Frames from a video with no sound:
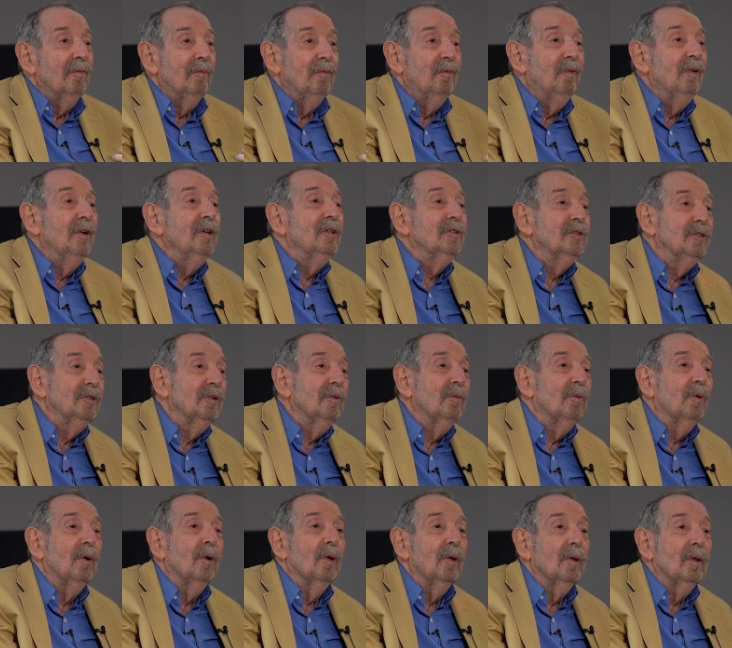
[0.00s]
First of
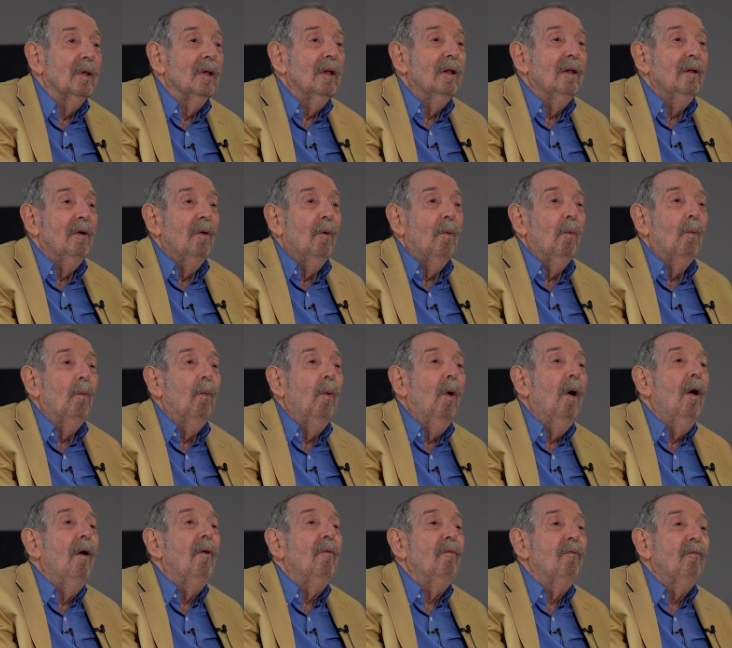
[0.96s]
all,
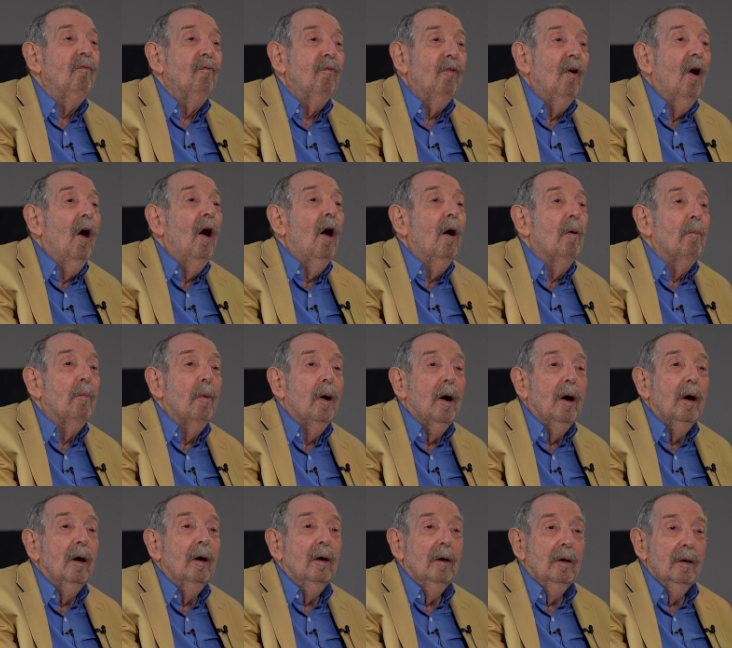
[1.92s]
what farmer